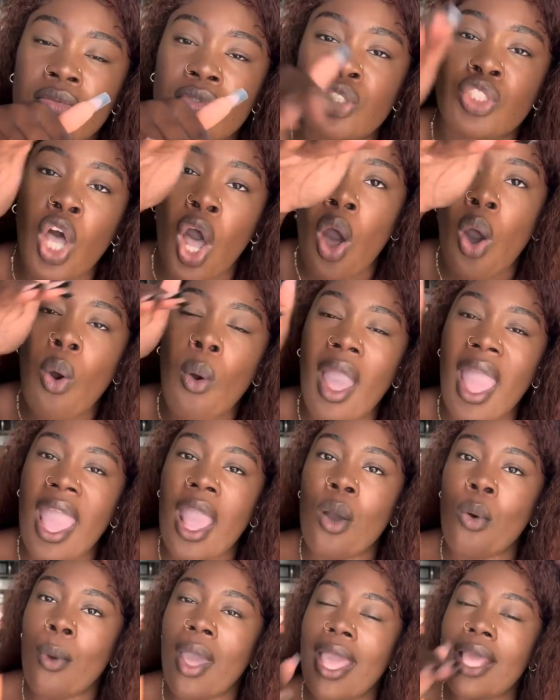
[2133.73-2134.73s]
Tow
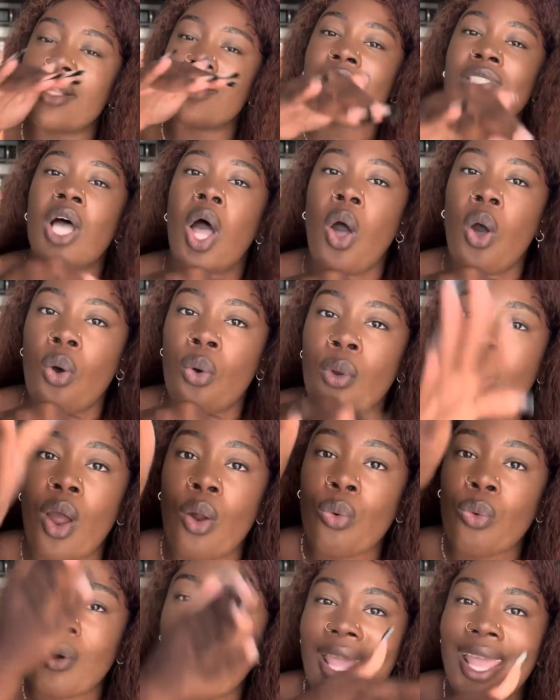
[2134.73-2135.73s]
away zone. A
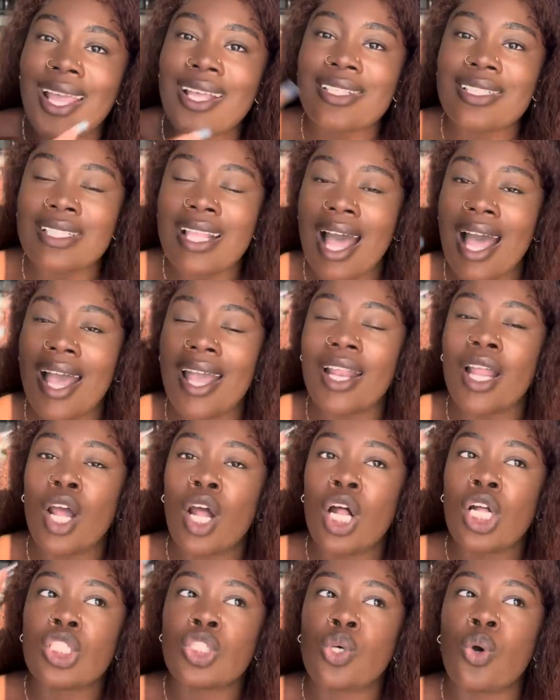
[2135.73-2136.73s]
red sign.
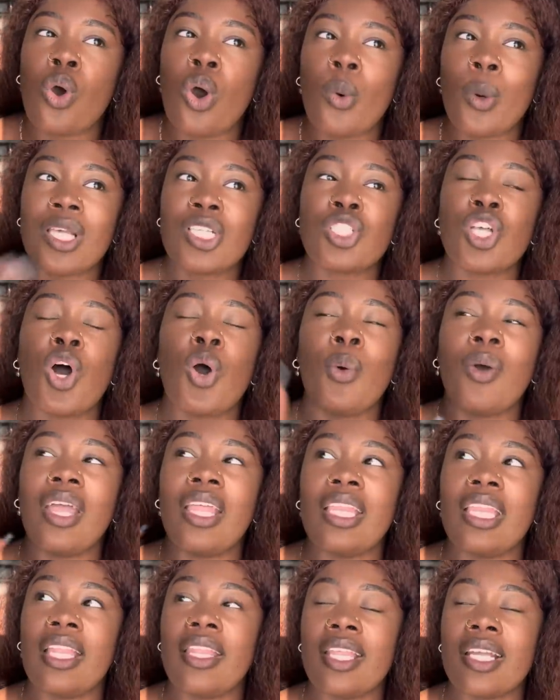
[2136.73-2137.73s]
Tow away zone.
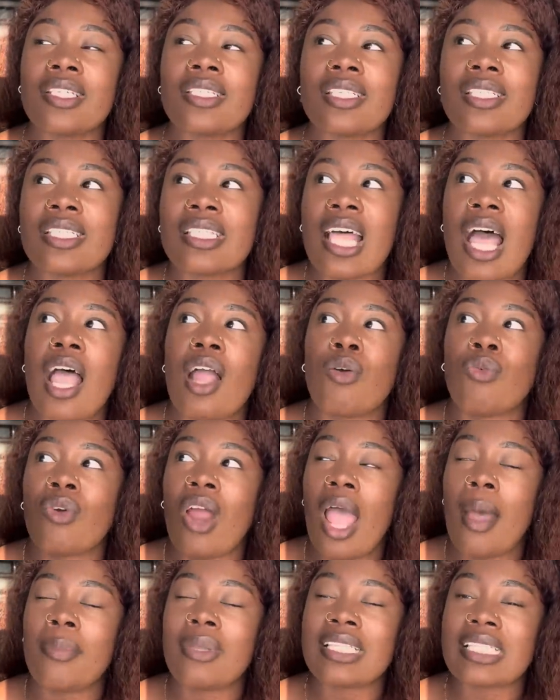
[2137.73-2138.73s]
And then there's a sign
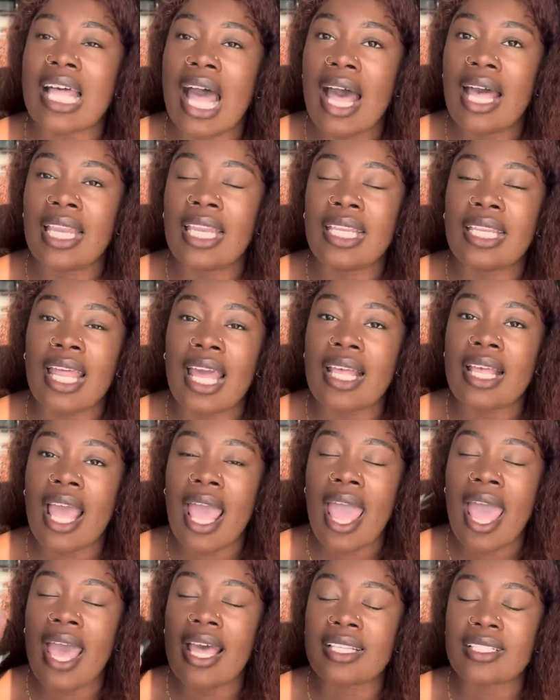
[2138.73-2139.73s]
right beside it that
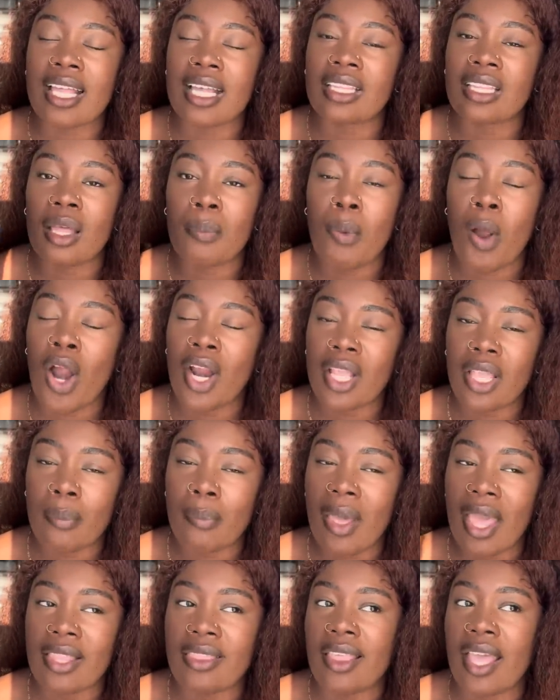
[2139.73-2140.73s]
has like the parking
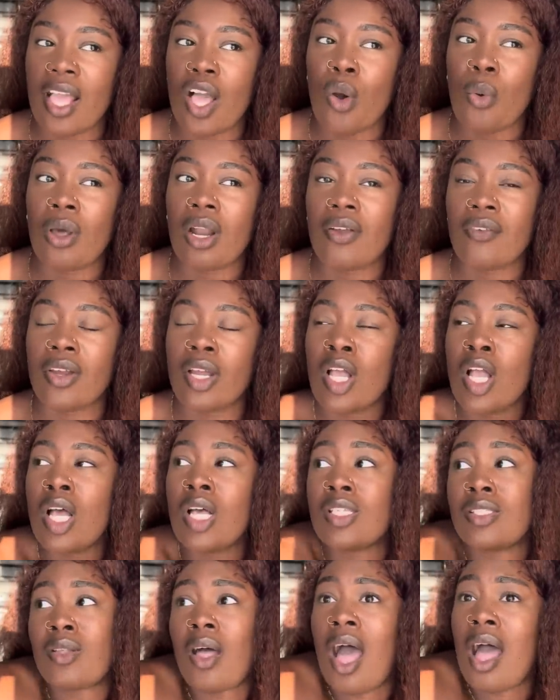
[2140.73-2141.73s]
pay thing or whatever.
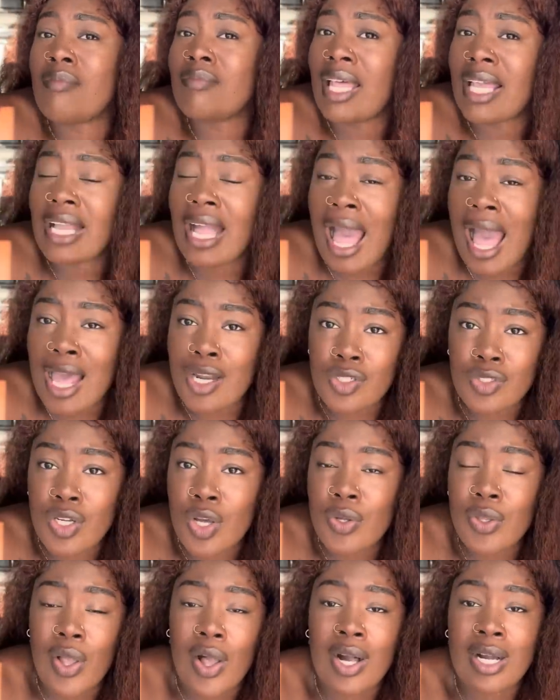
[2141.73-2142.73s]
So I'm like, I don't
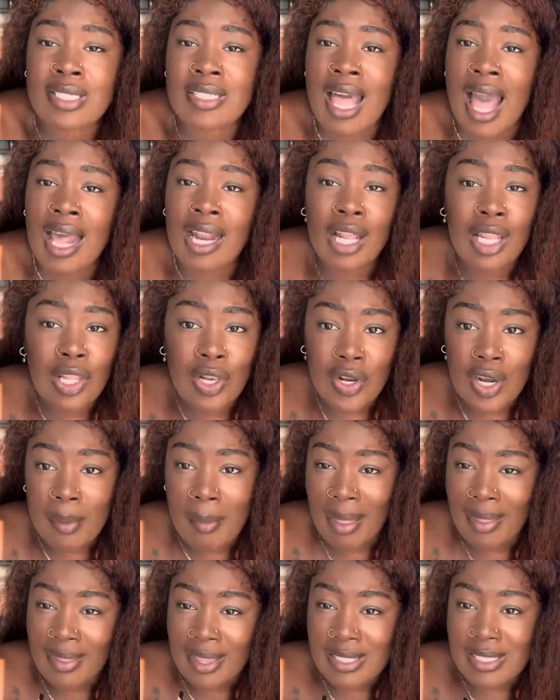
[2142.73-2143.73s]
know, y'all, because I don't learn
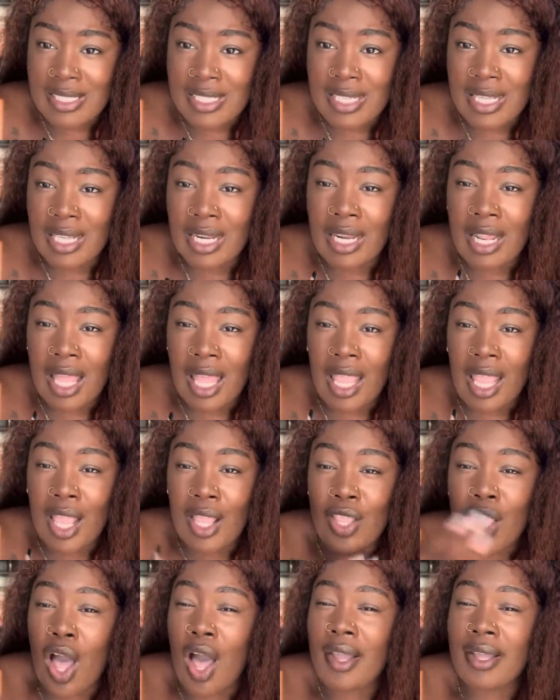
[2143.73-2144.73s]
my lesson.
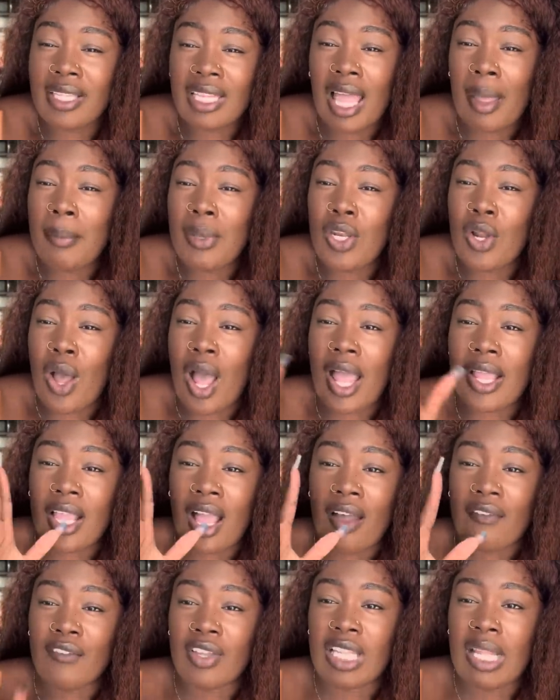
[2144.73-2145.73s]
And y'all can let me know how
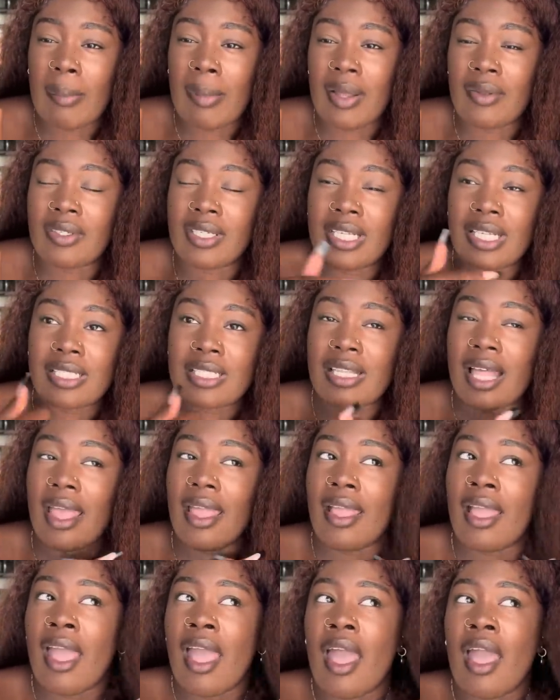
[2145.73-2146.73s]
y'all feel about this.
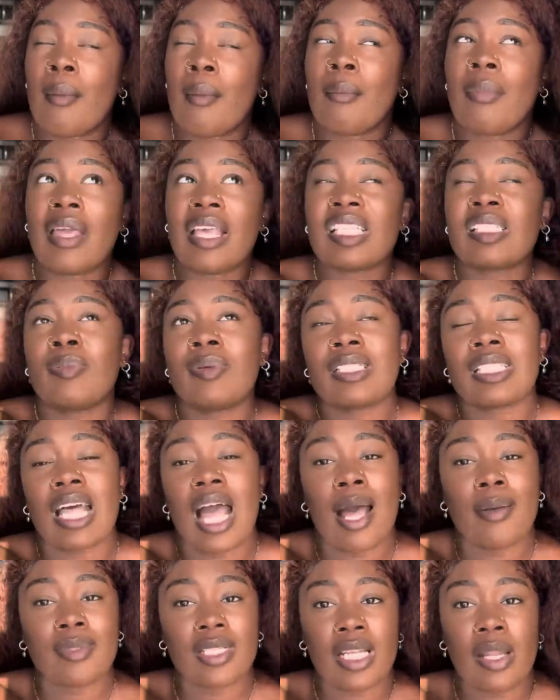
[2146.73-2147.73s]
Like, it's been
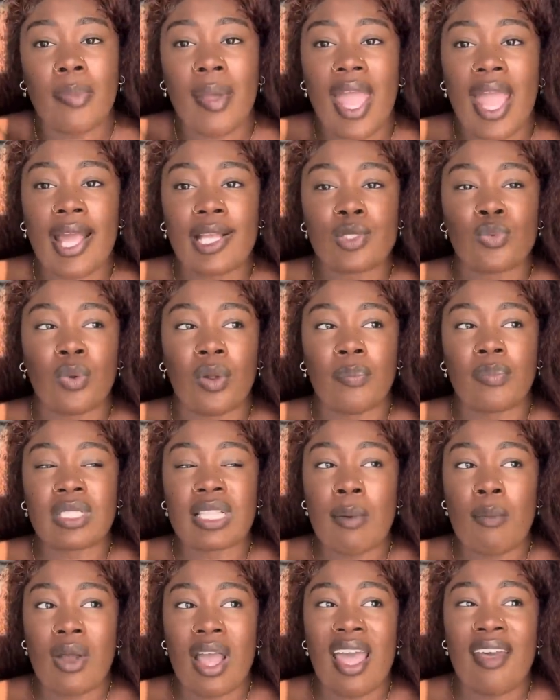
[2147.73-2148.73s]
times in the past where
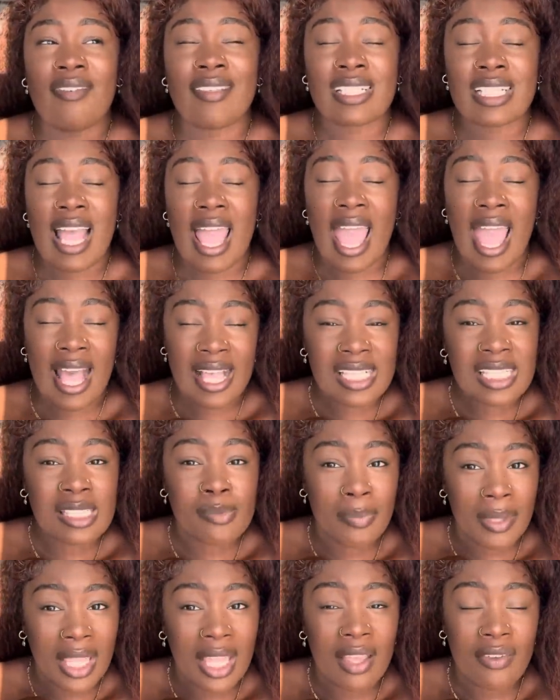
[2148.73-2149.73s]
someone has asked
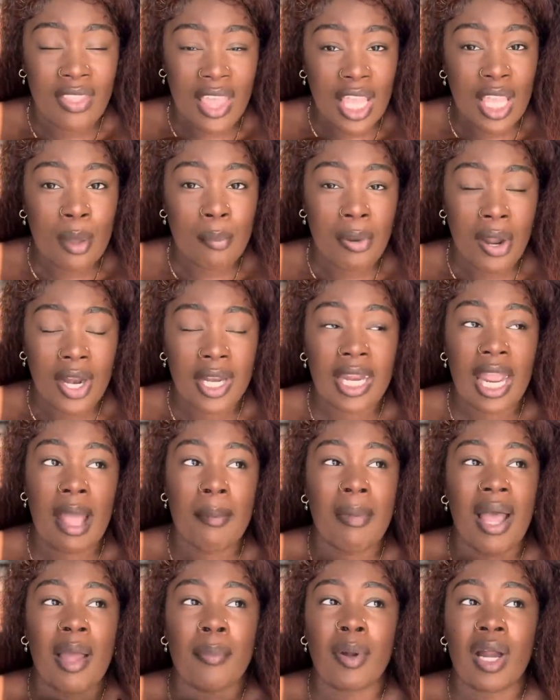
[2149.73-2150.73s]
me if they can park at
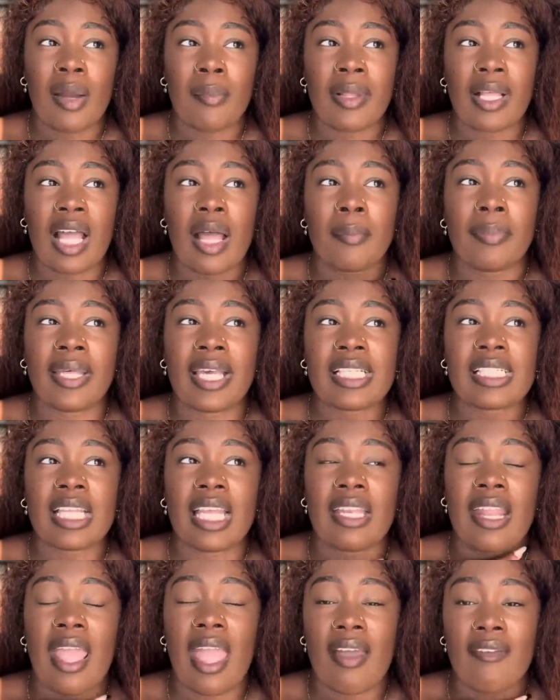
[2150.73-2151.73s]
my apartment complex
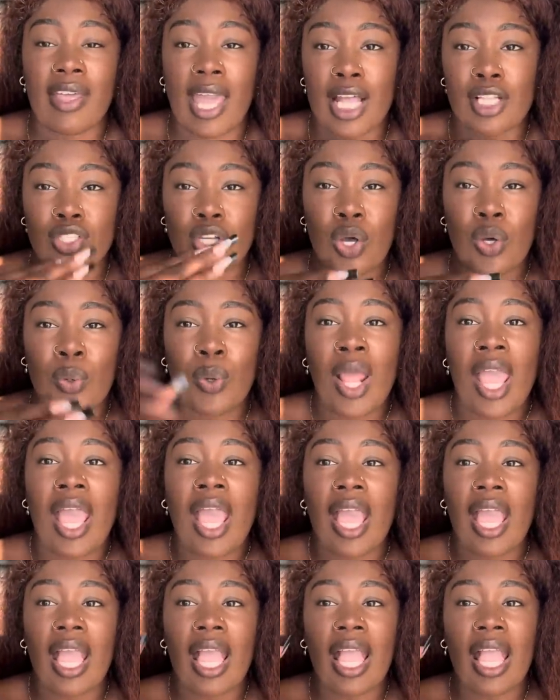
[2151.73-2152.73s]
and they have got towed.
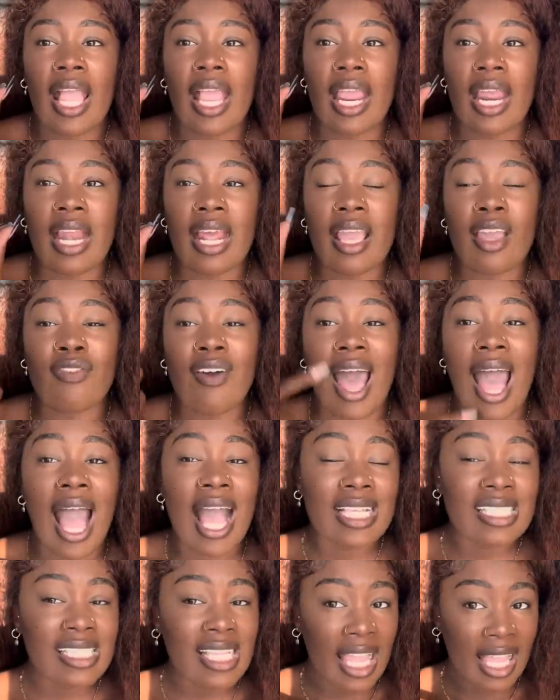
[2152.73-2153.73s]
And if
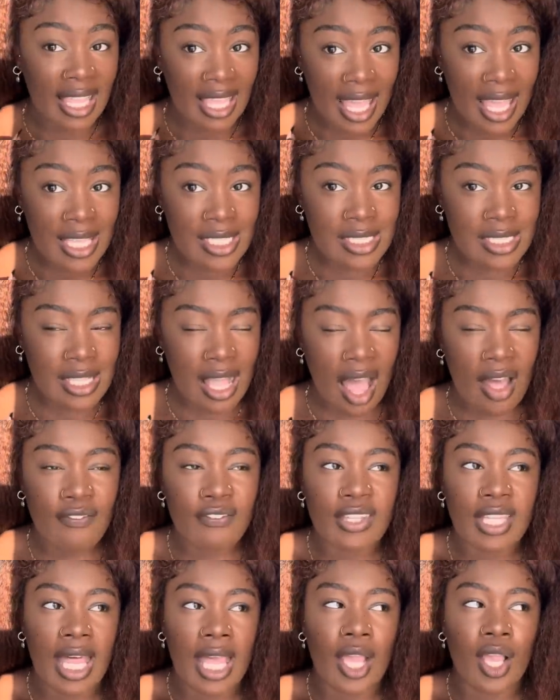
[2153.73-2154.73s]
I say yes, I
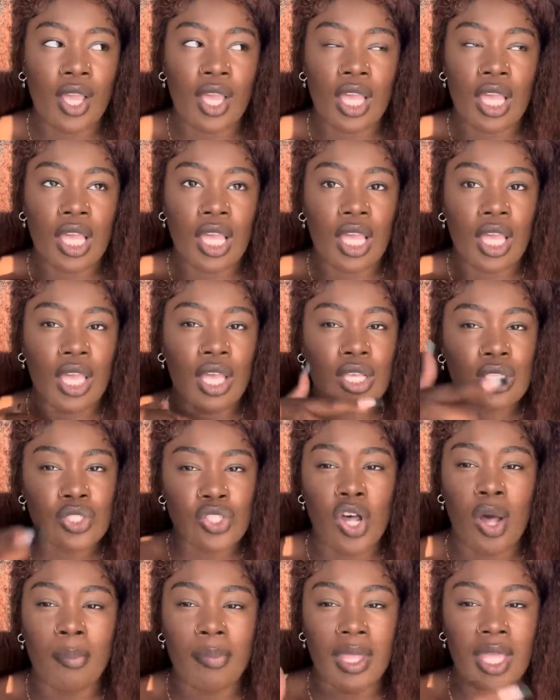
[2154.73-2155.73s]
feel like it's
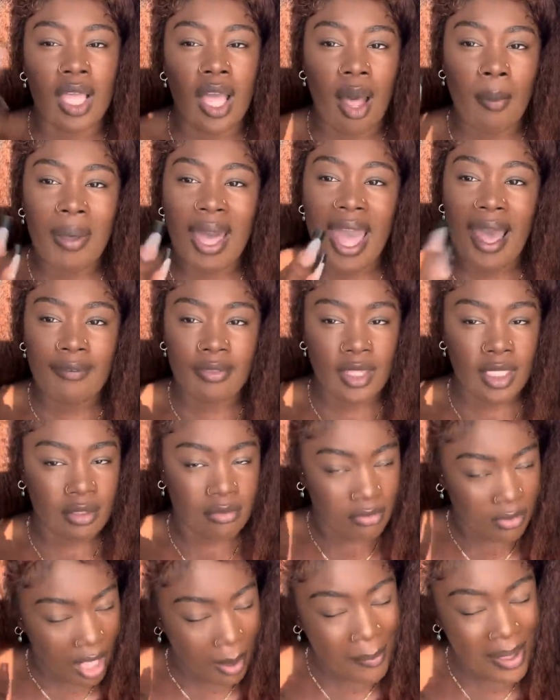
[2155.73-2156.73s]
on me. I'm gonna
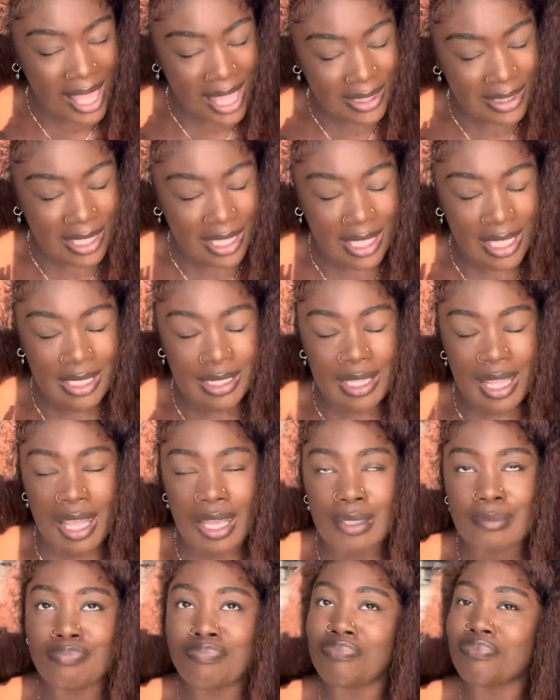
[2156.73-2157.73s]
have to eat
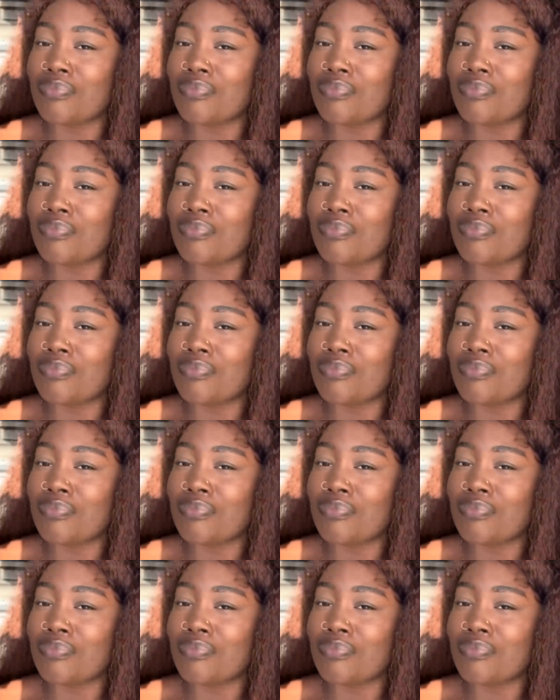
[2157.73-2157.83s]
that.